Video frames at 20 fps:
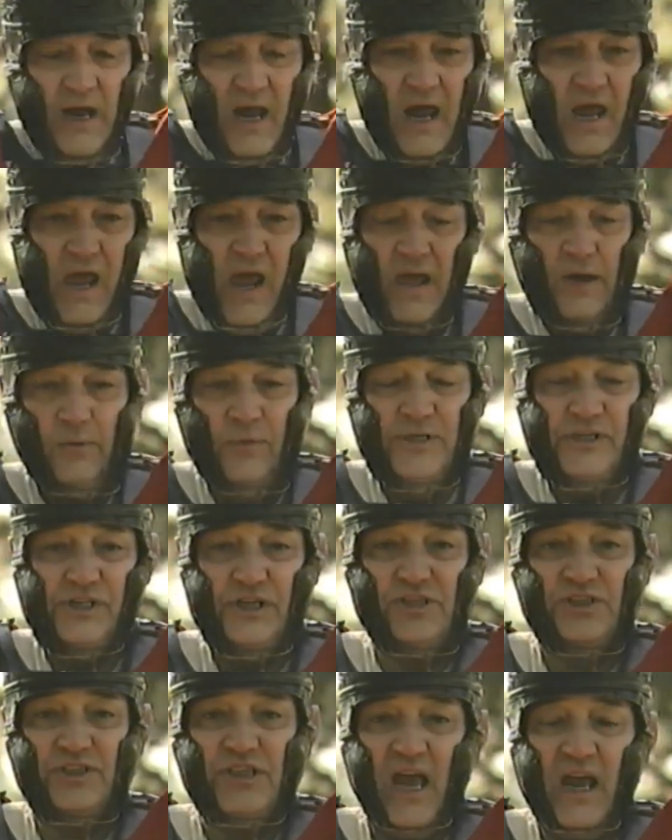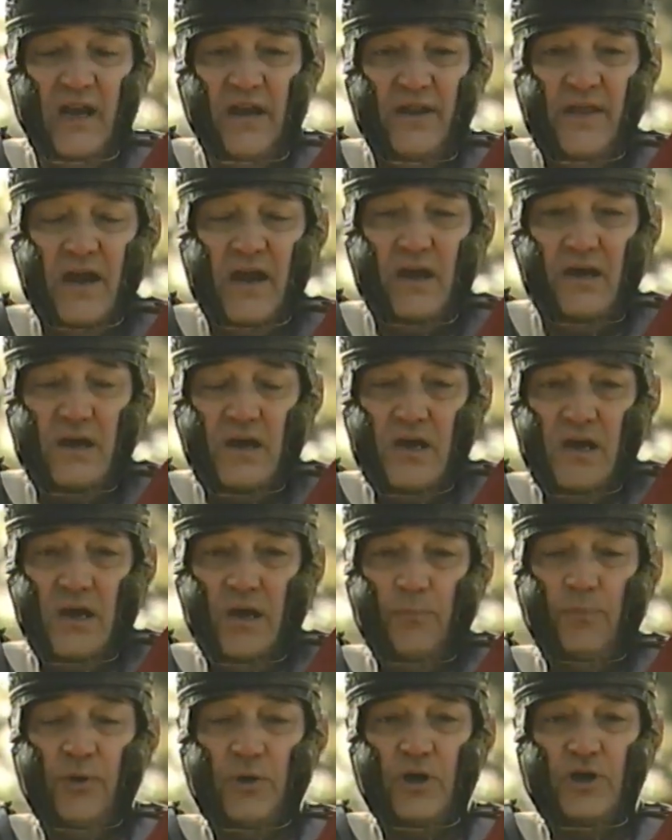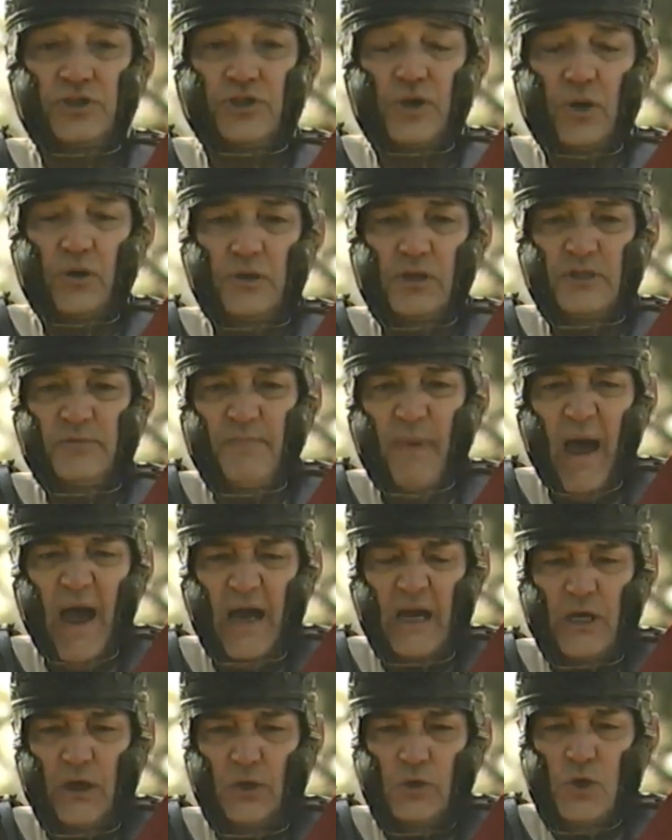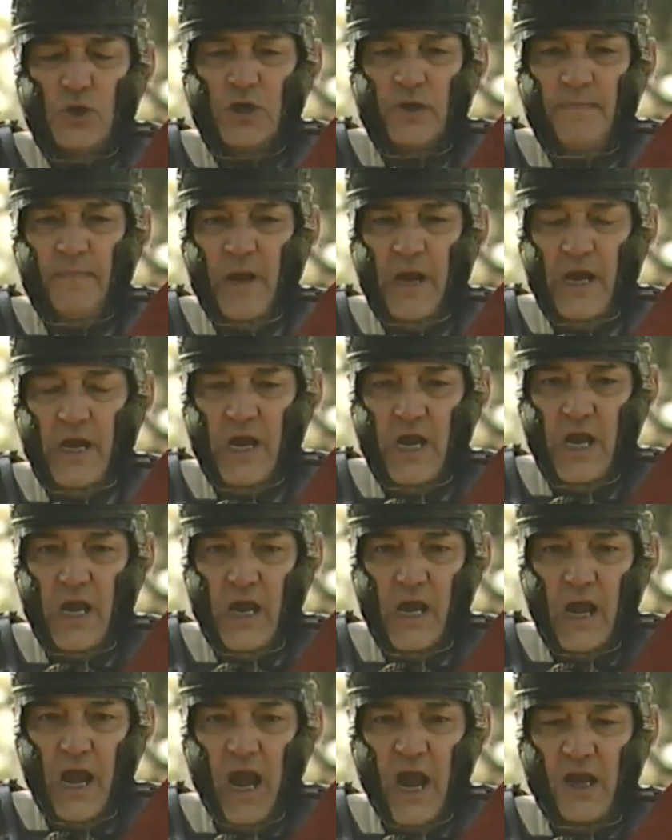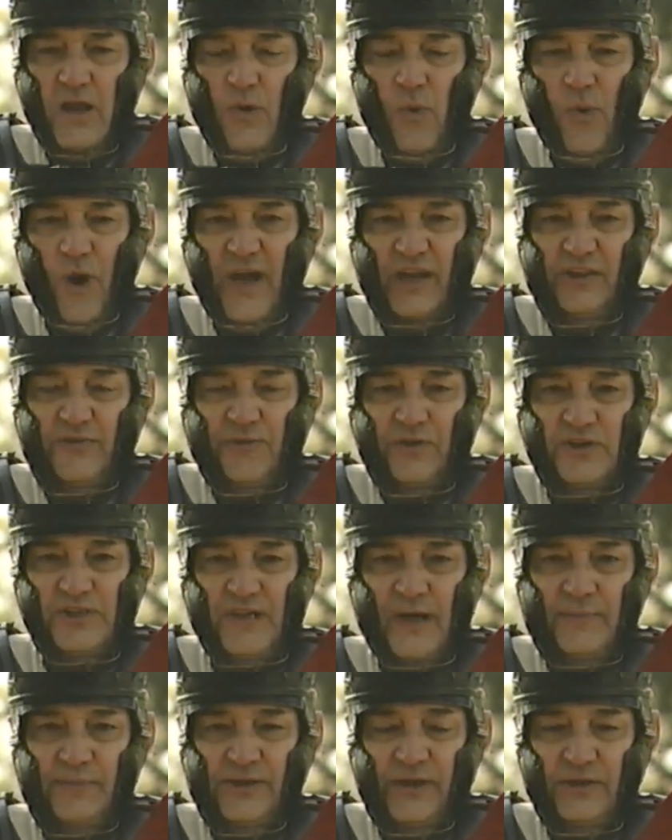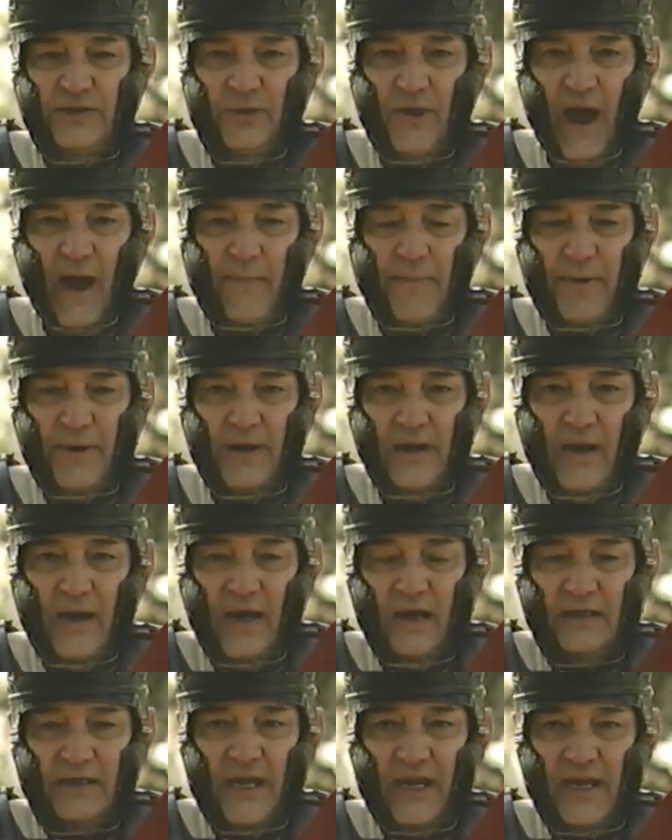the field, and we just stand there, put our shoulders back, look mean, and wait for something to happen.